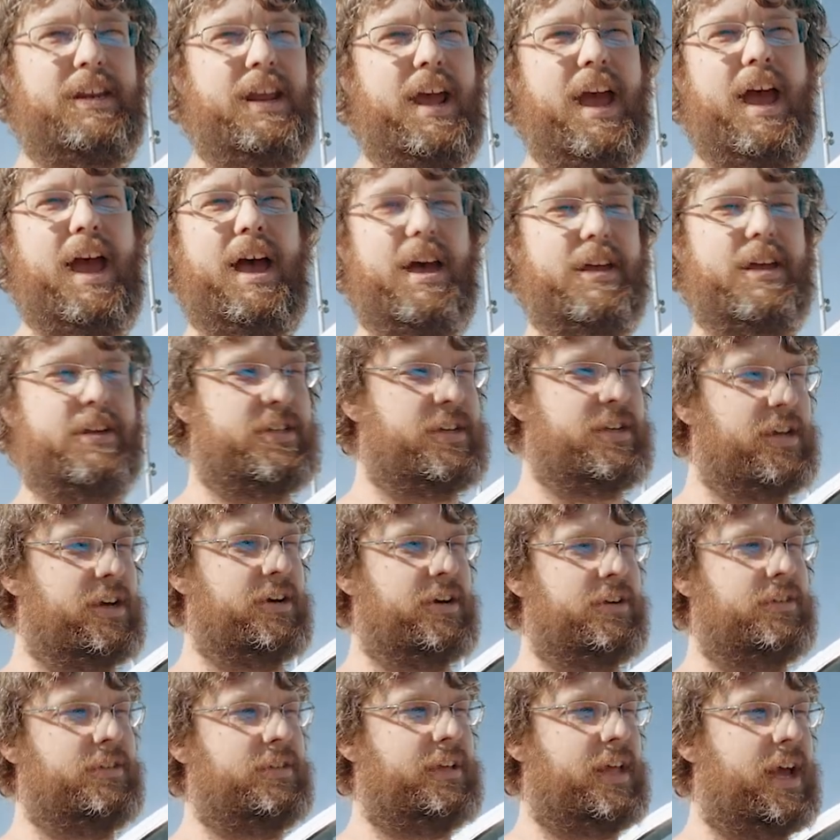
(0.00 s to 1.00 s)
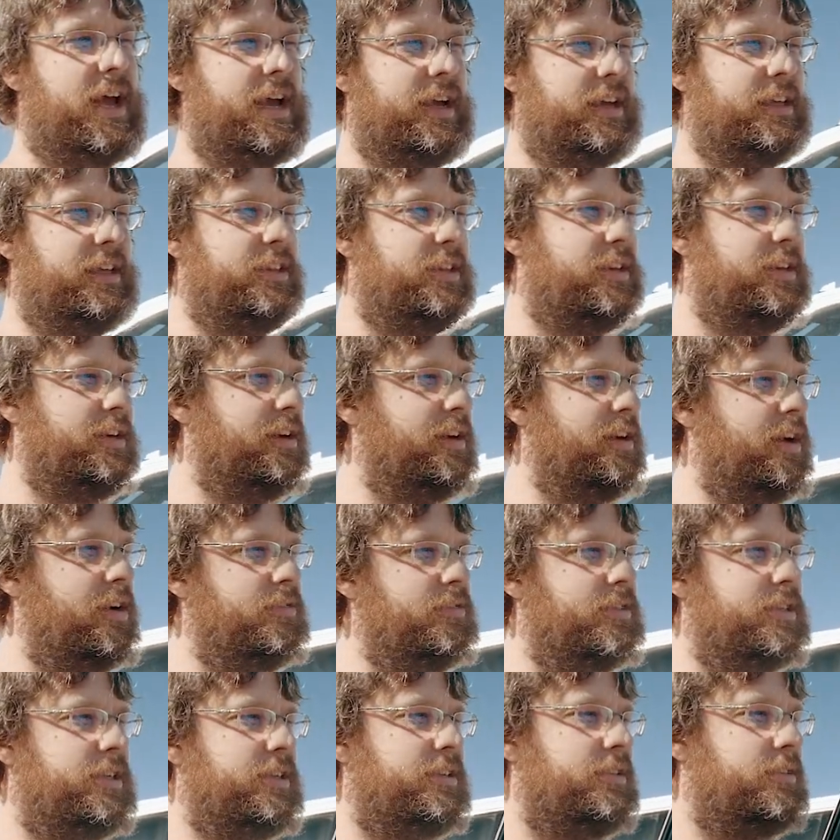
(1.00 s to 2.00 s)
Yeah, so like the
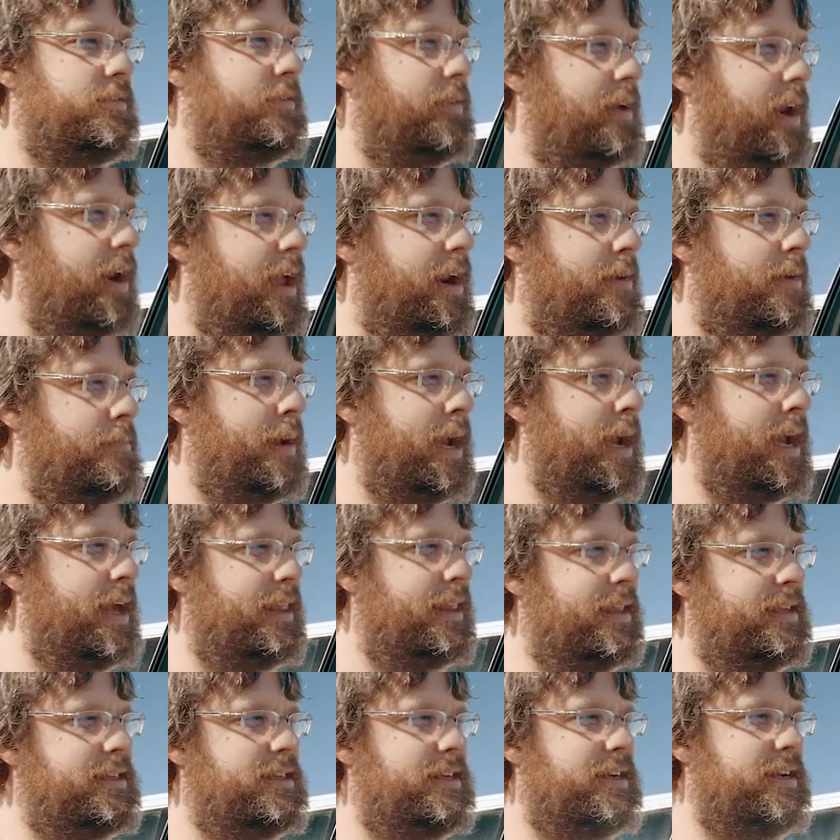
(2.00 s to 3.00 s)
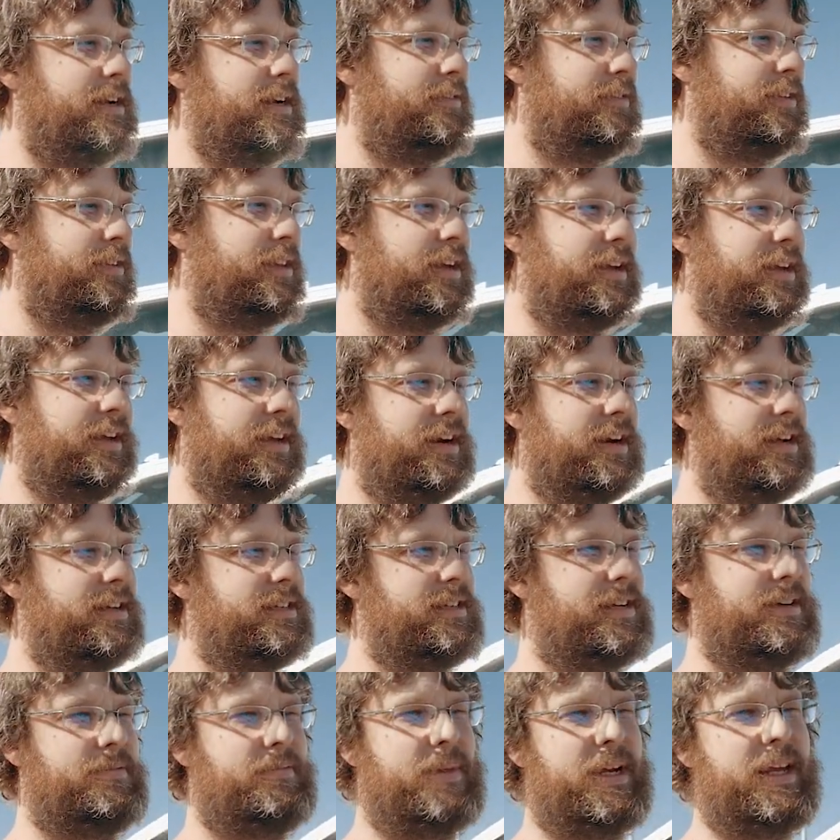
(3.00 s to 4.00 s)
O2s were out of balance and everything, and I was
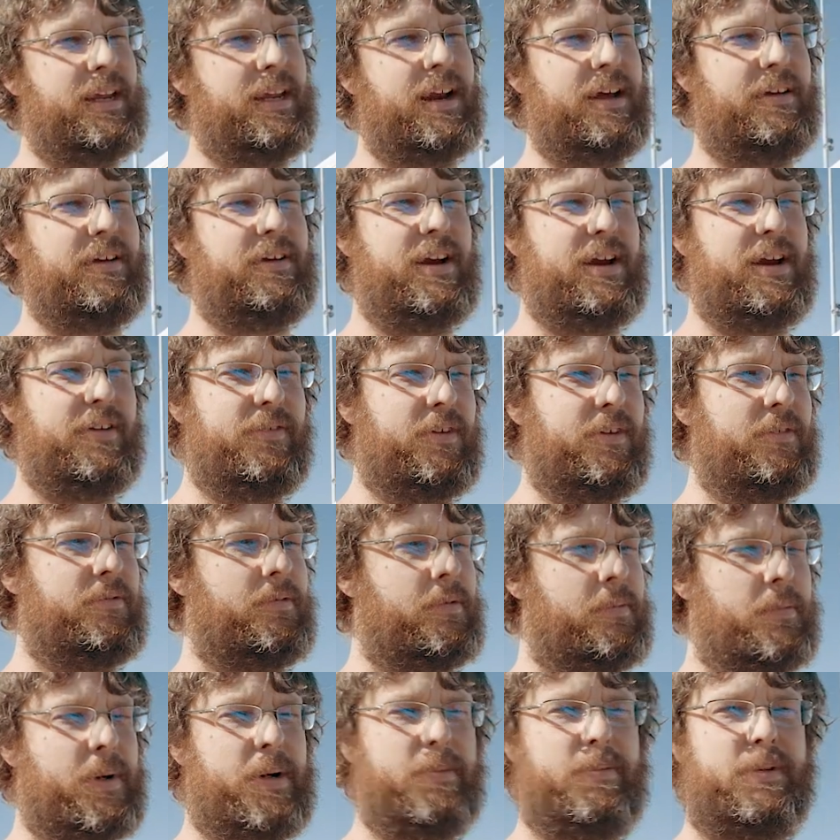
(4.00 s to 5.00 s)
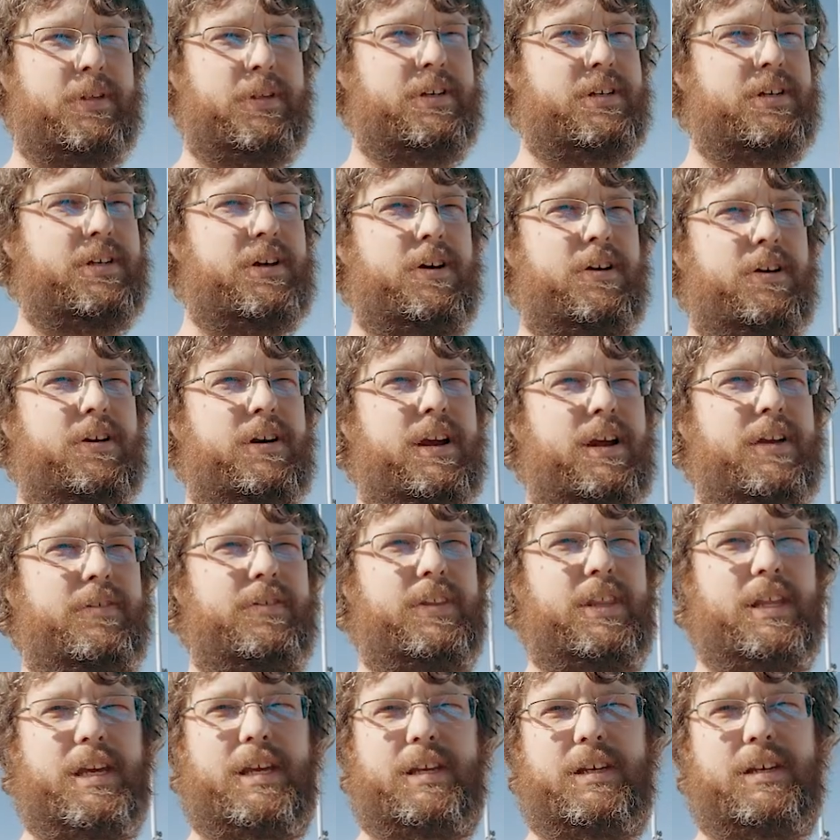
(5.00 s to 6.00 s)
like, man, I never remember this car
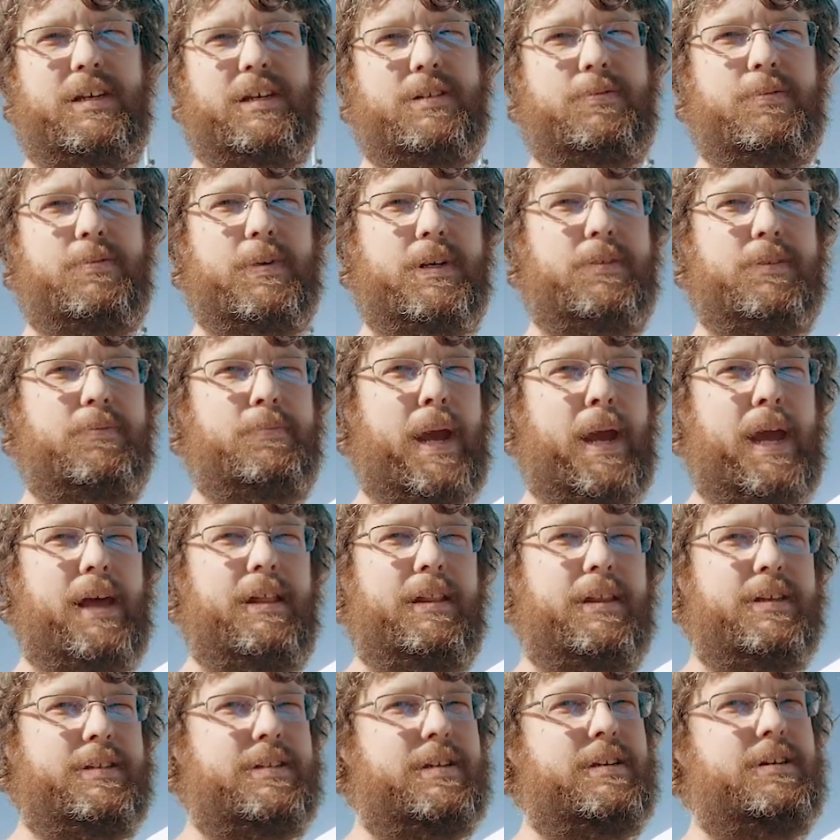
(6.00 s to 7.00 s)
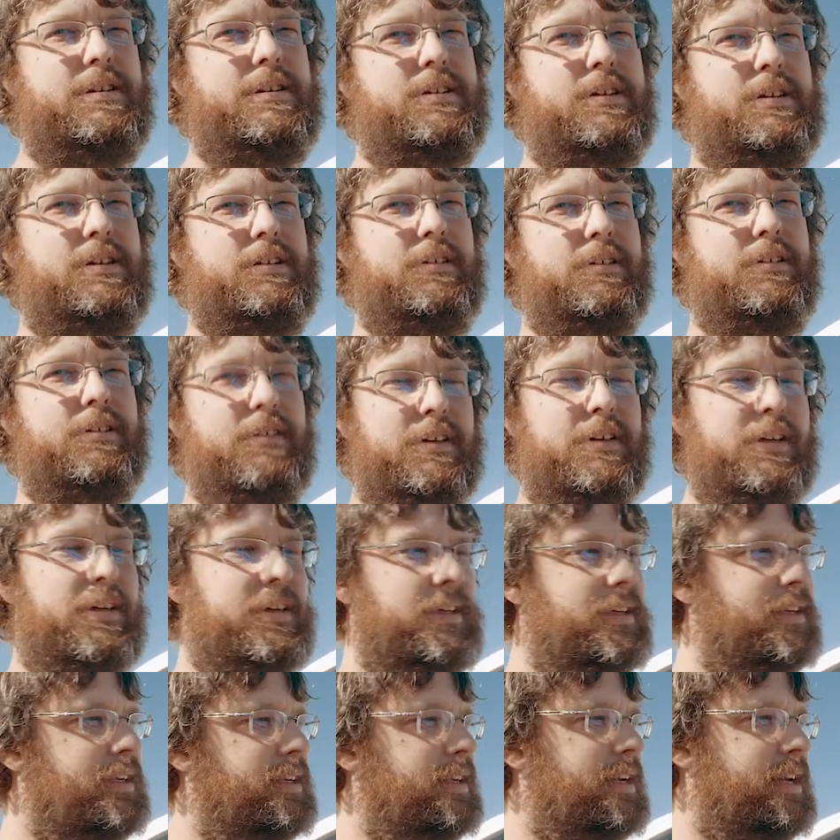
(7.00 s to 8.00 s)
having this much balance issue.
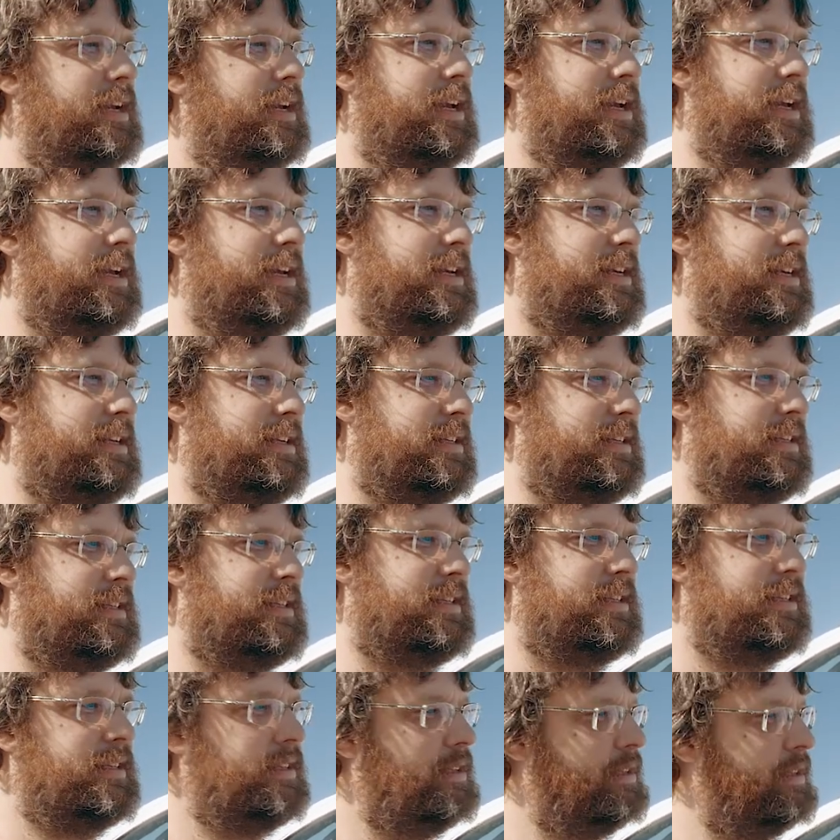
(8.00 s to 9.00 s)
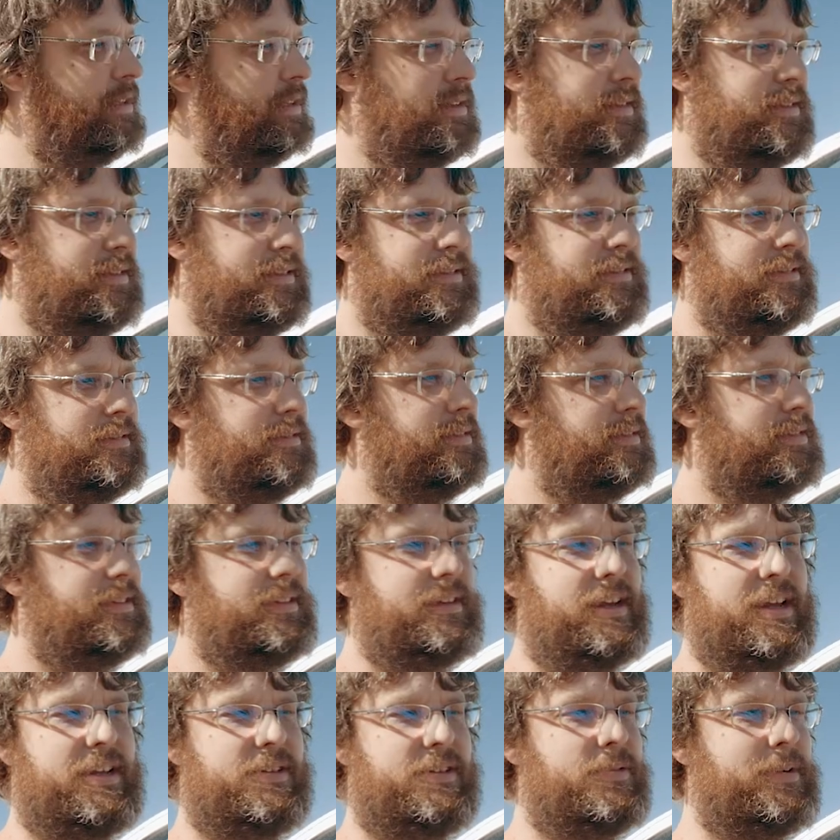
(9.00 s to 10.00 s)
And
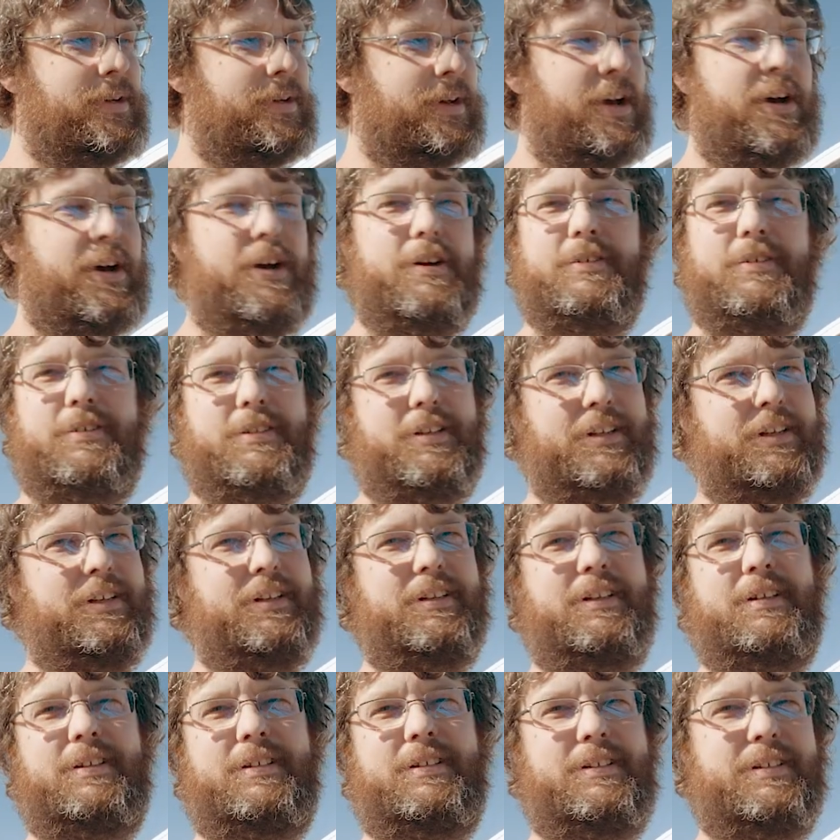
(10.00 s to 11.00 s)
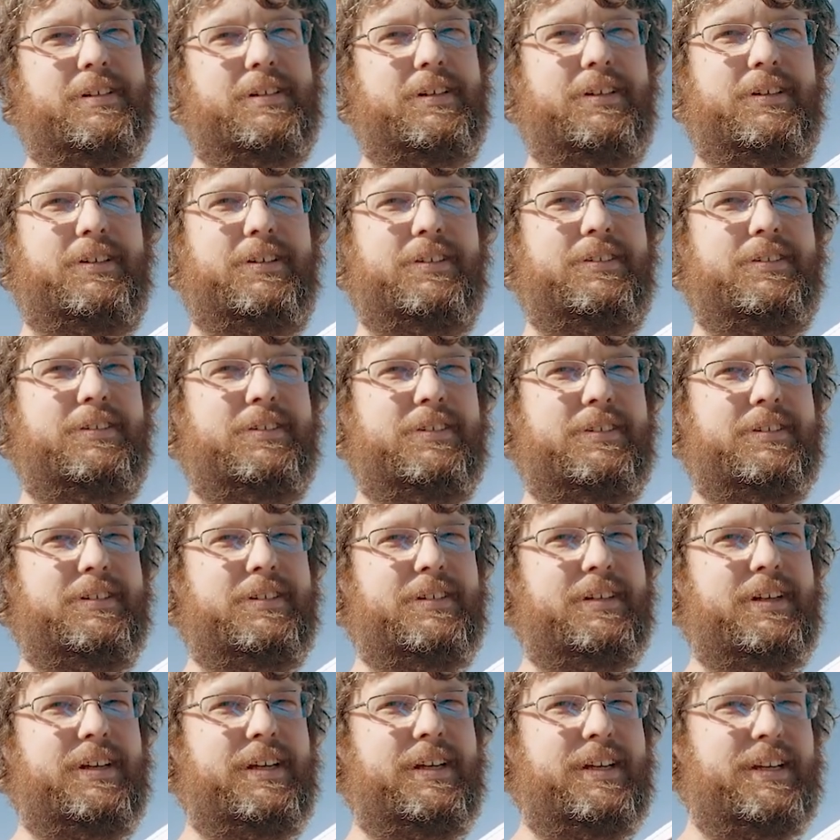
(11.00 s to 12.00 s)
that's what caused it. So
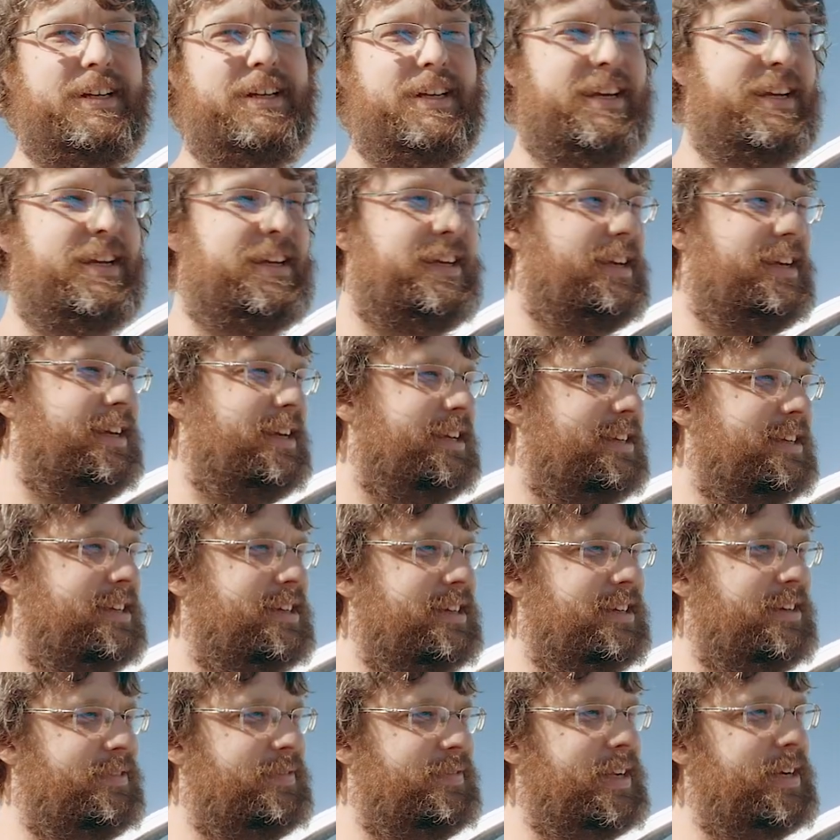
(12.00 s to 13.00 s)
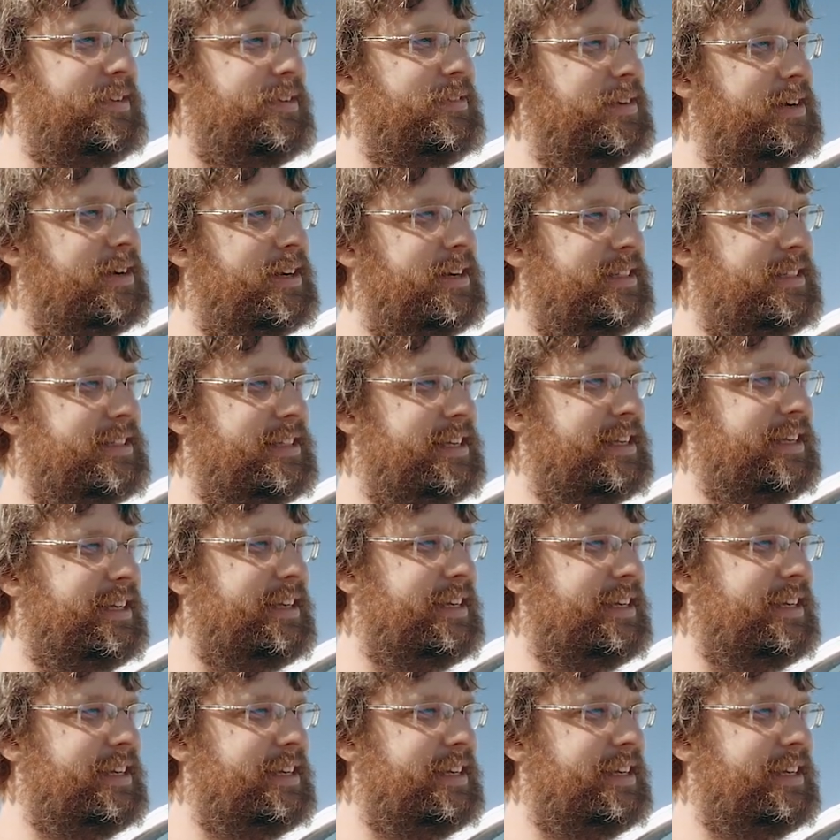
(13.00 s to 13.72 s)
it could have been worse. I'm